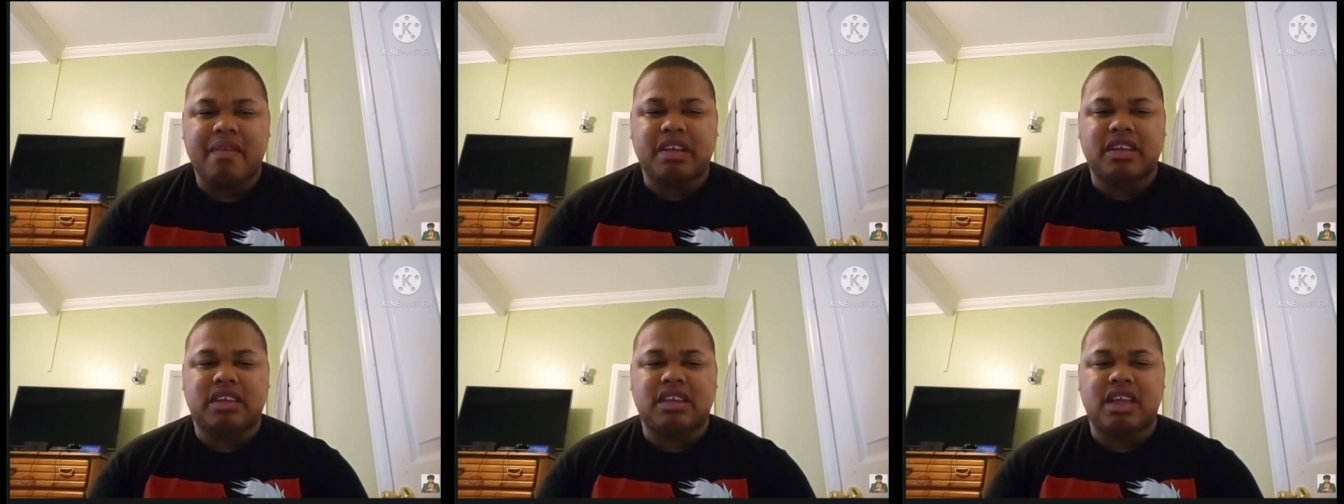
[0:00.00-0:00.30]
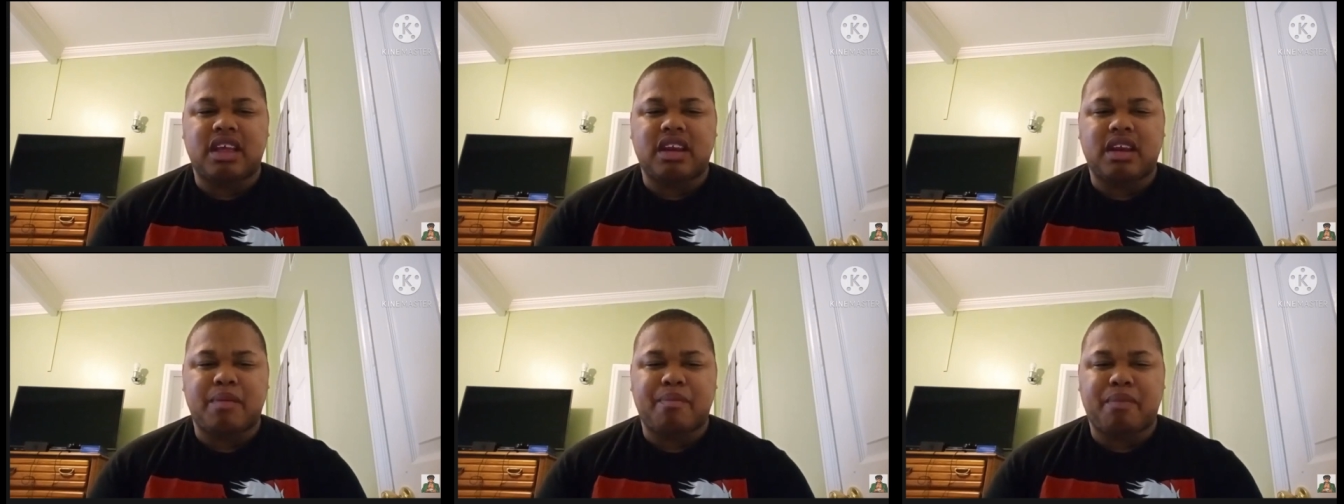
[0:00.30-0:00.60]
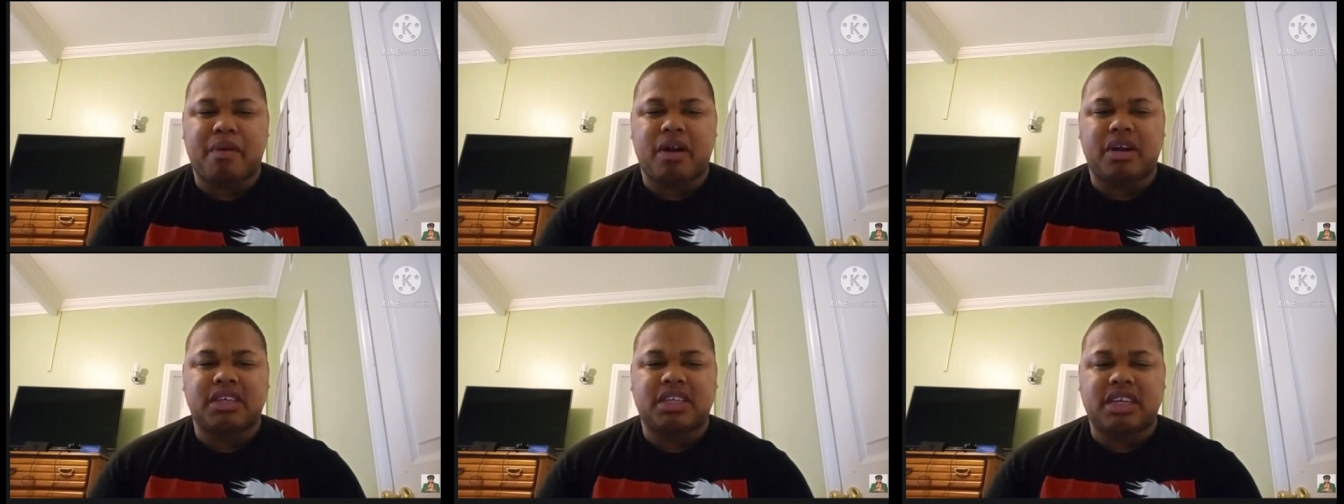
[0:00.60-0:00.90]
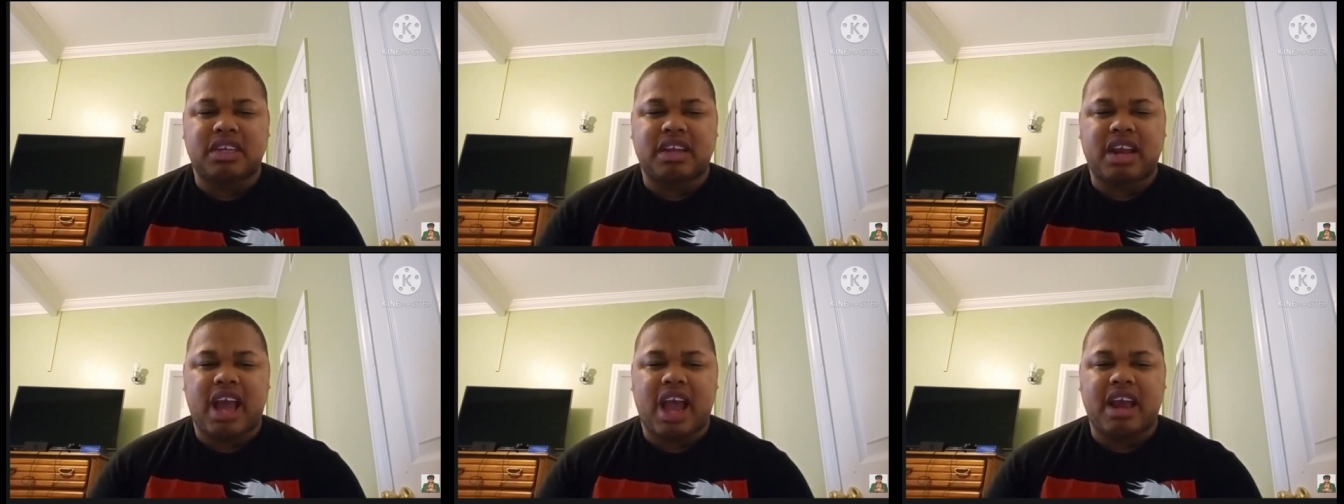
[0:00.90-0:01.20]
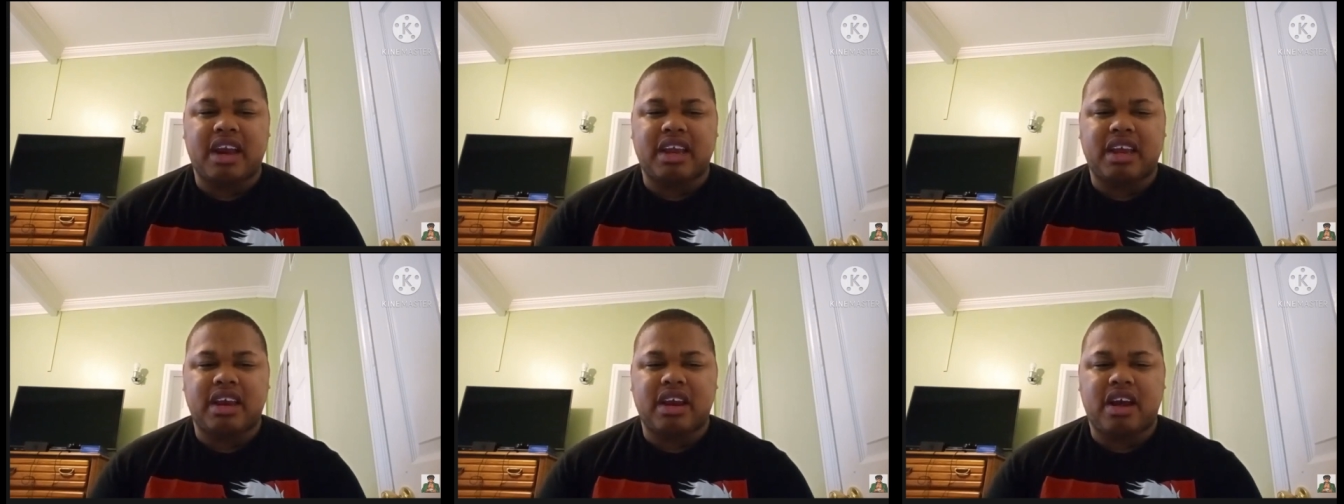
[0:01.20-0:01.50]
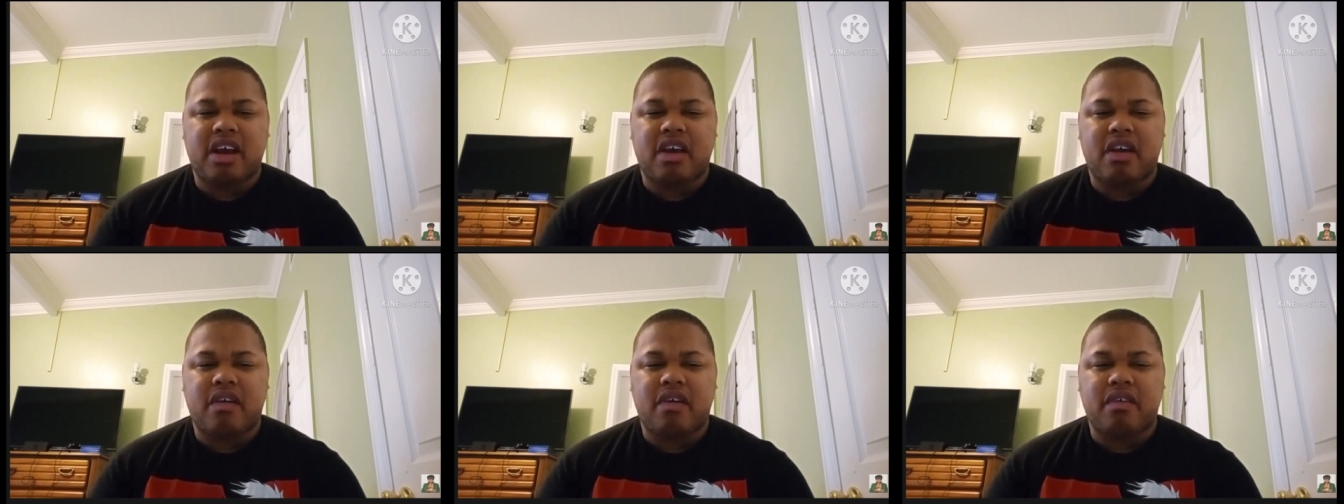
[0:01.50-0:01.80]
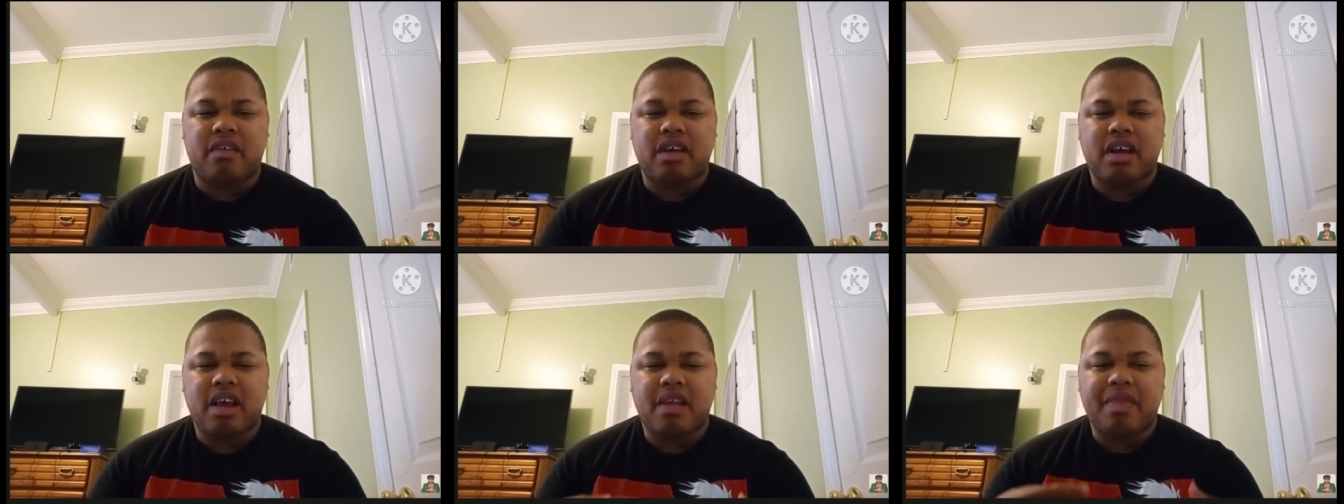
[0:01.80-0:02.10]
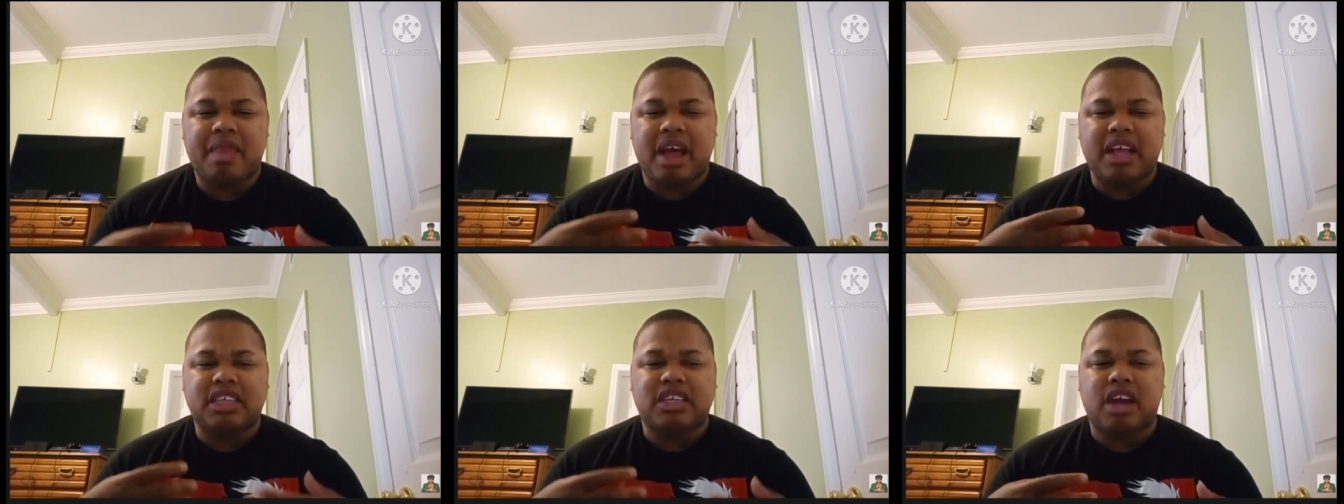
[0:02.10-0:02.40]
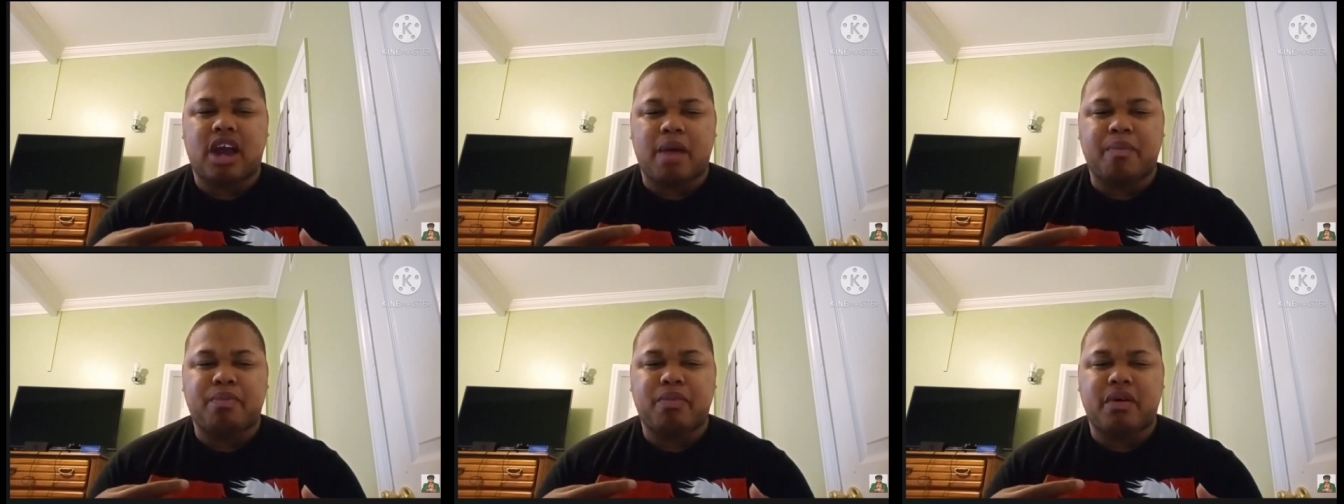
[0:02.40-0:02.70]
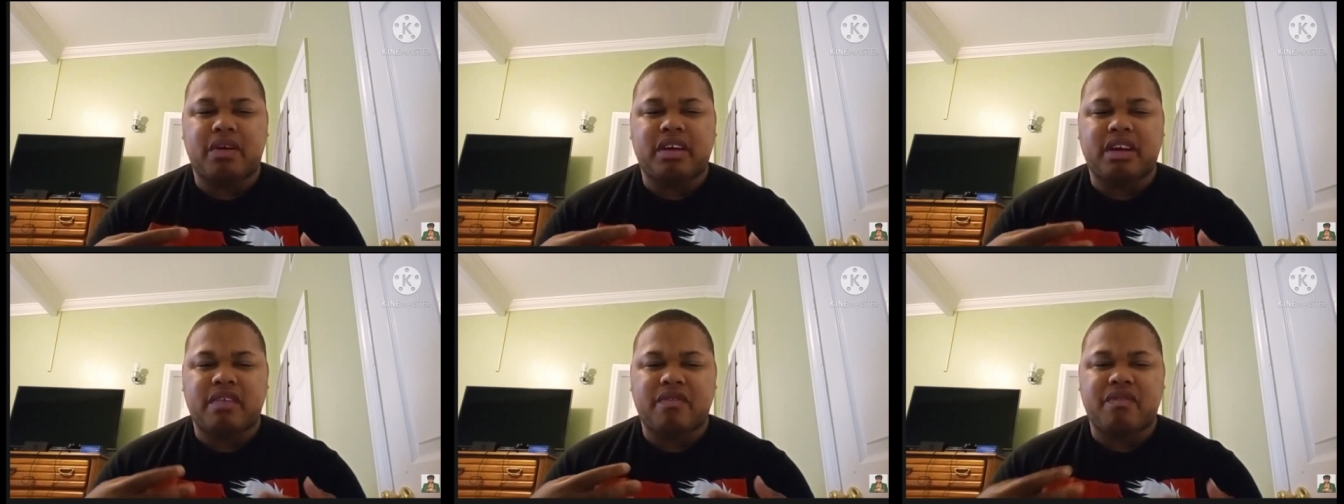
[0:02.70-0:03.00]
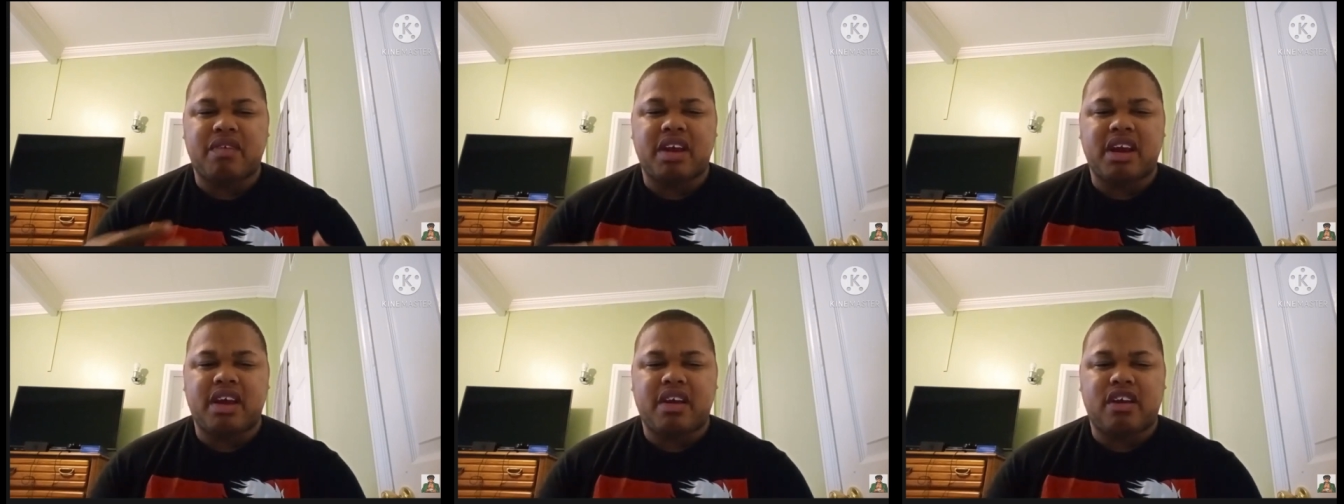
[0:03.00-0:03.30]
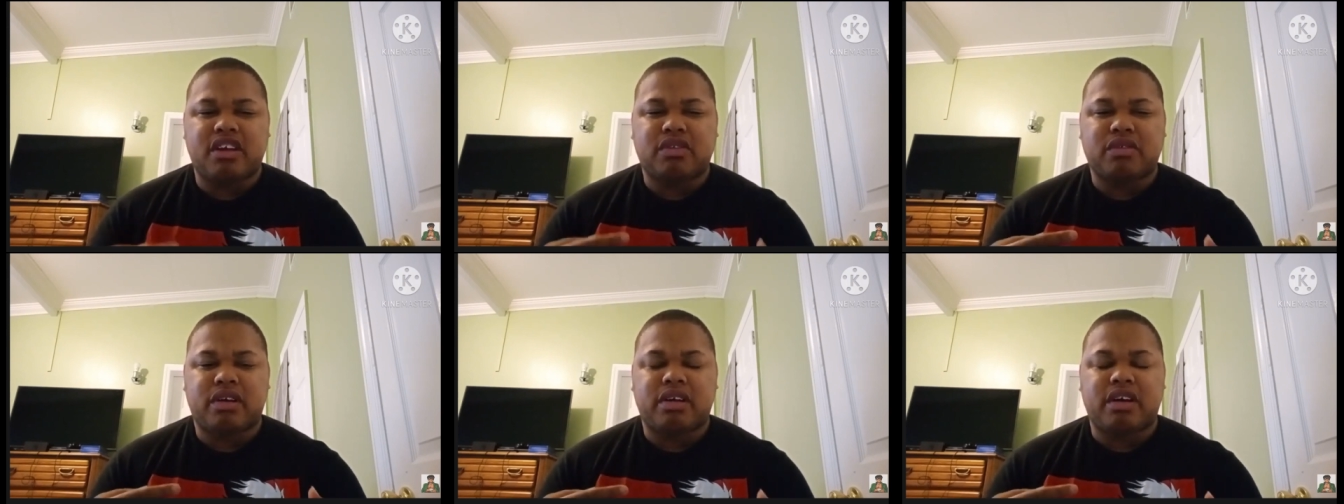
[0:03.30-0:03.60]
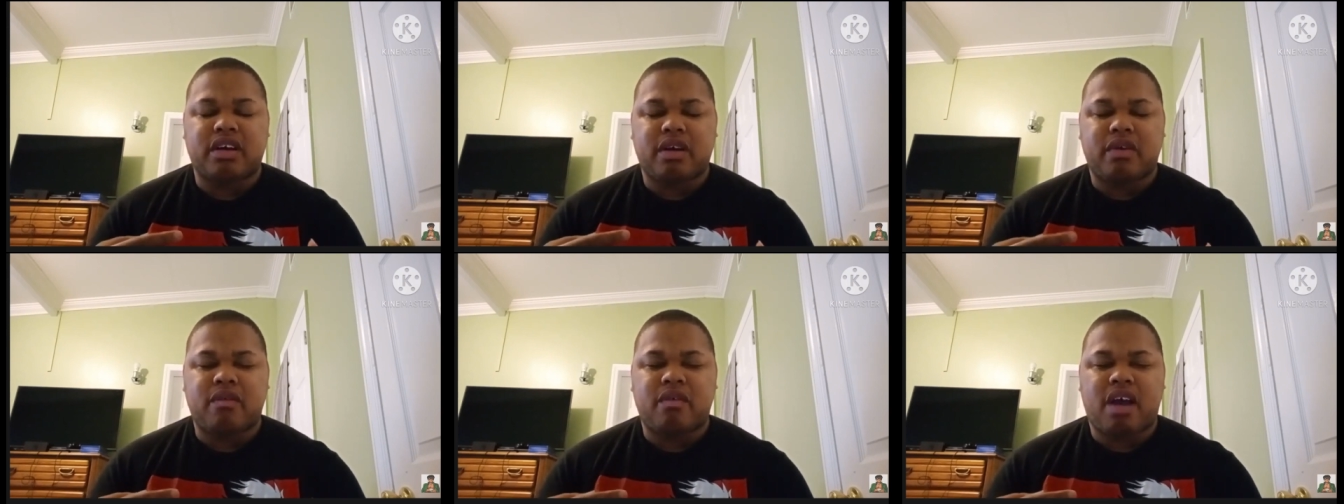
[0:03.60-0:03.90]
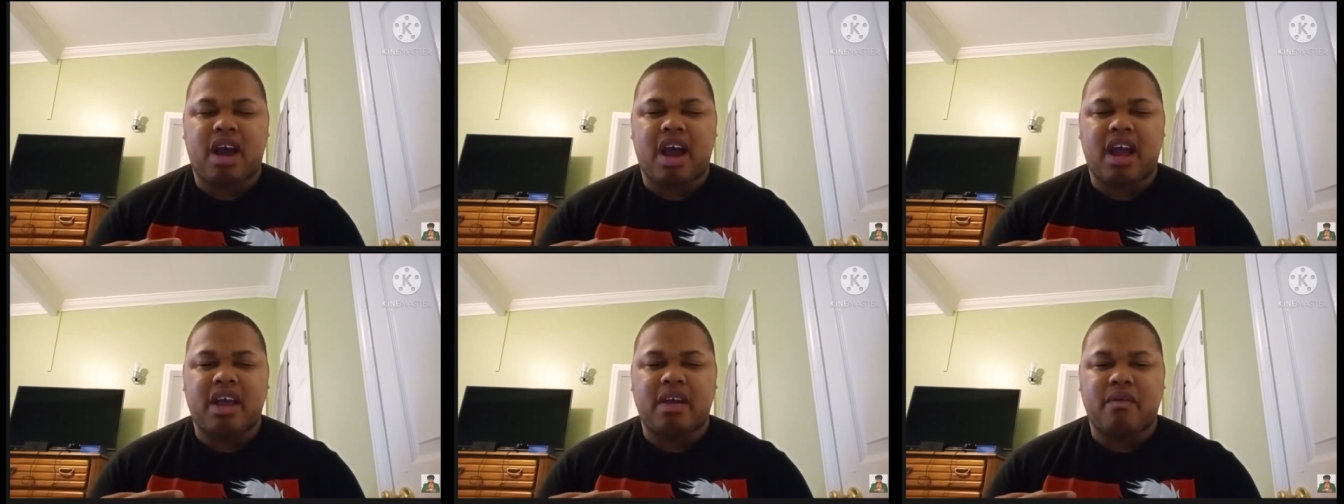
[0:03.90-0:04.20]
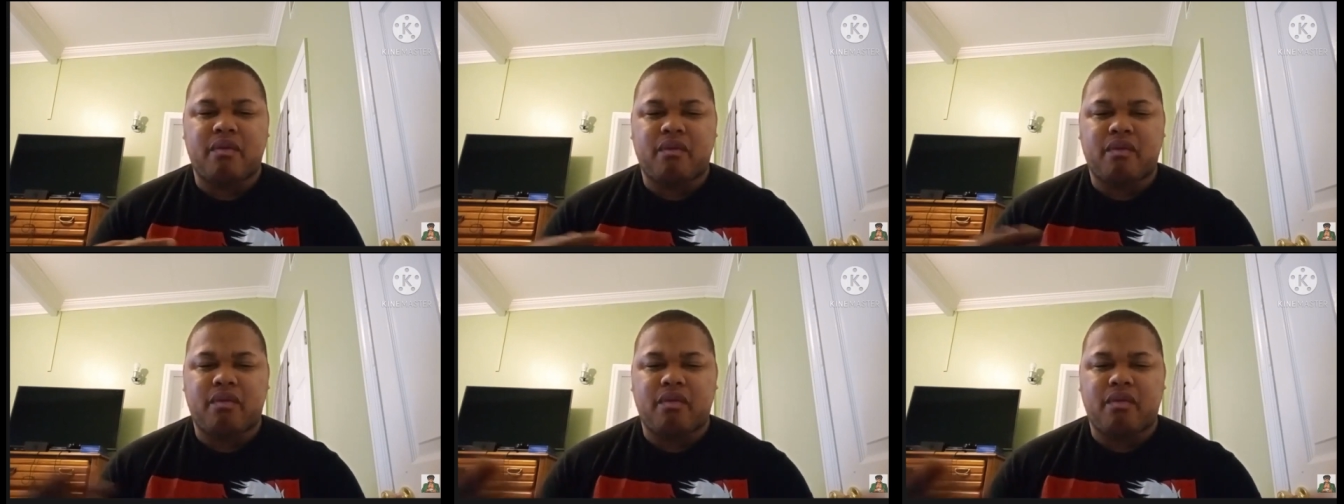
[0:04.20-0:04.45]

the, then the person that you know that's uploading the video is wondering why